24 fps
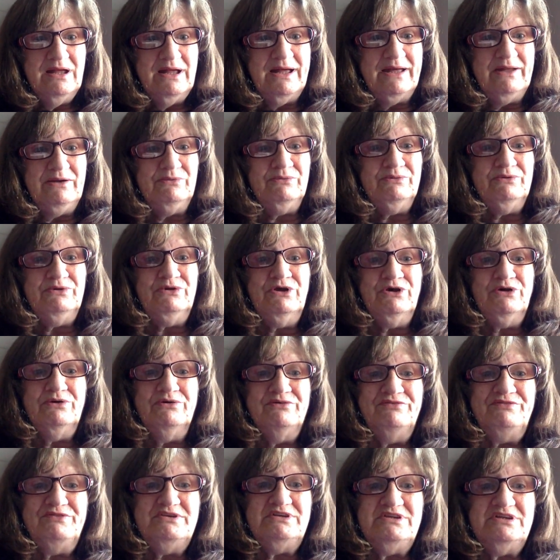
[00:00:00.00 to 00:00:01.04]
I don't know
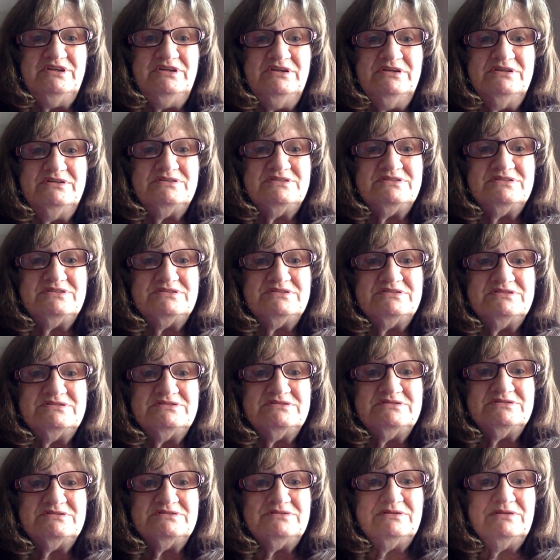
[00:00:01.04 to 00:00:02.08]
if it didn't.
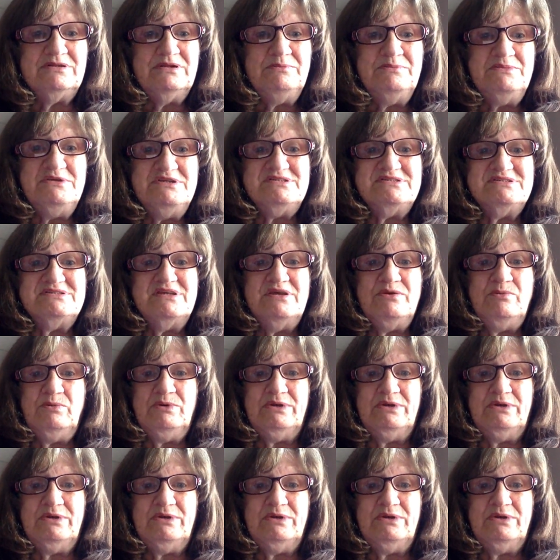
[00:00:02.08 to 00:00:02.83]
Let me see